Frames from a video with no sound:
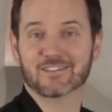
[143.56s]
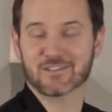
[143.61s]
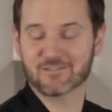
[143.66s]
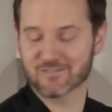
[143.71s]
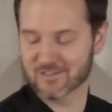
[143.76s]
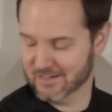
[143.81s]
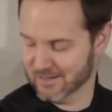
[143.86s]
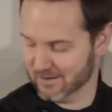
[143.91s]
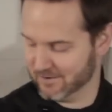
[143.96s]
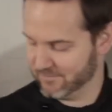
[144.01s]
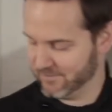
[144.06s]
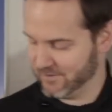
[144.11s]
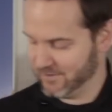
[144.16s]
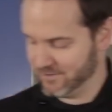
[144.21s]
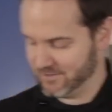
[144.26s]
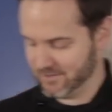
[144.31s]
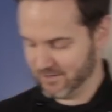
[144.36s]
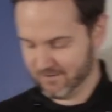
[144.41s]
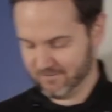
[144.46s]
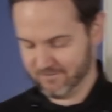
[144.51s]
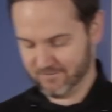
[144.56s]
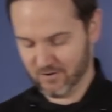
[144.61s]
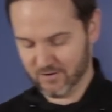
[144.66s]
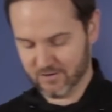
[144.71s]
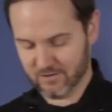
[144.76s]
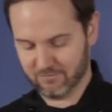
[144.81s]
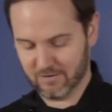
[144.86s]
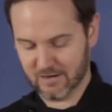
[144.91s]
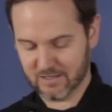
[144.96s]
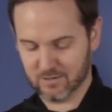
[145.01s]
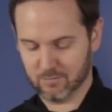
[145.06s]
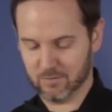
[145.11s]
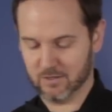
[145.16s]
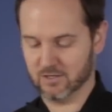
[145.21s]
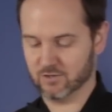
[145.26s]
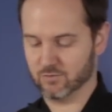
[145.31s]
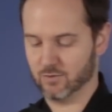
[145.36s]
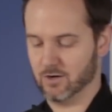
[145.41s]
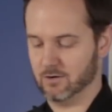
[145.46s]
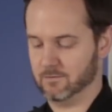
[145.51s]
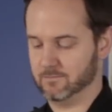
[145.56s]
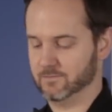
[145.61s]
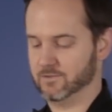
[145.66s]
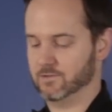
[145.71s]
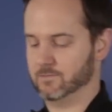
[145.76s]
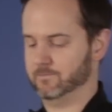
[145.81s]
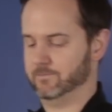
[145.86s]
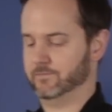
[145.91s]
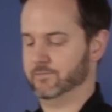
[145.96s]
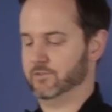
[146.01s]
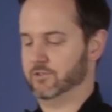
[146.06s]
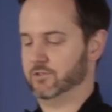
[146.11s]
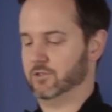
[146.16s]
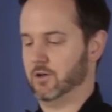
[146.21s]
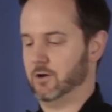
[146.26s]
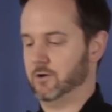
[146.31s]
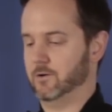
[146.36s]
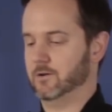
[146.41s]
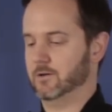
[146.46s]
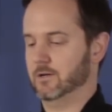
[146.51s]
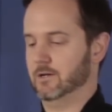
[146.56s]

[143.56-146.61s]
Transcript: the video for you to find the recipe as well. So